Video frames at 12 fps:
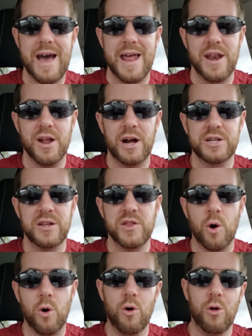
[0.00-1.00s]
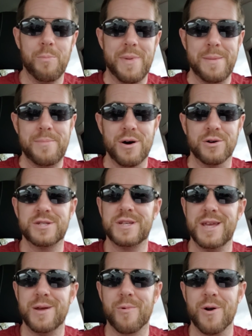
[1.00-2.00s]
and a notch on the old bedpost,
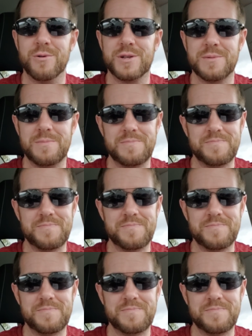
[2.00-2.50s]
he wrote.